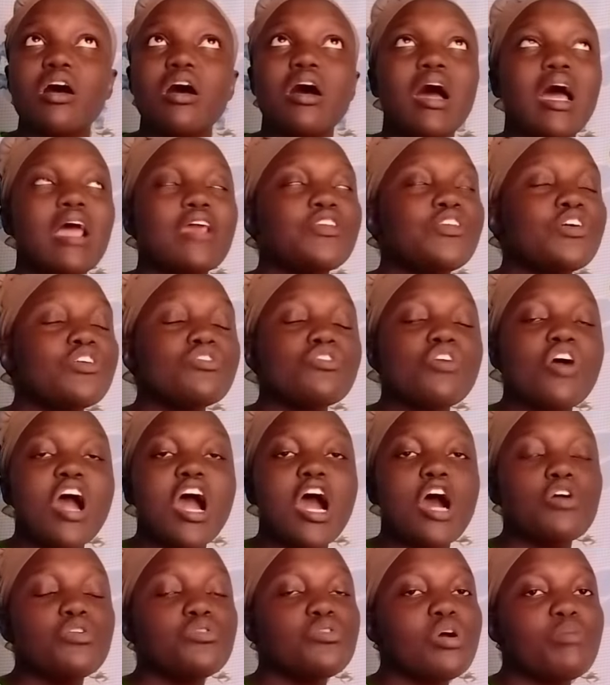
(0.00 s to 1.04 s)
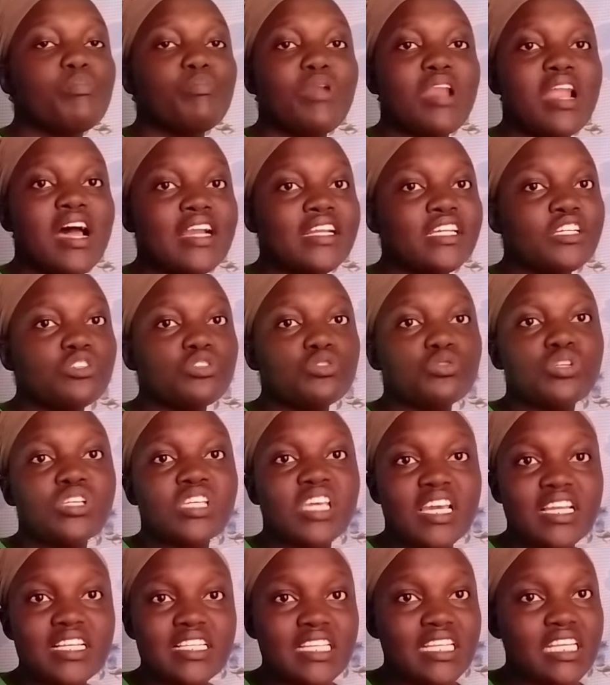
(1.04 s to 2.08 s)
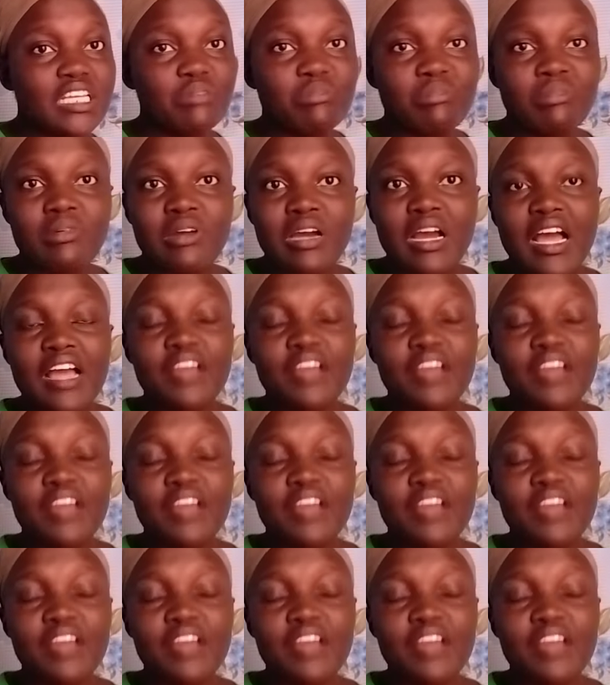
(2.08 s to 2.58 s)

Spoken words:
I don't know how you're planning to get him.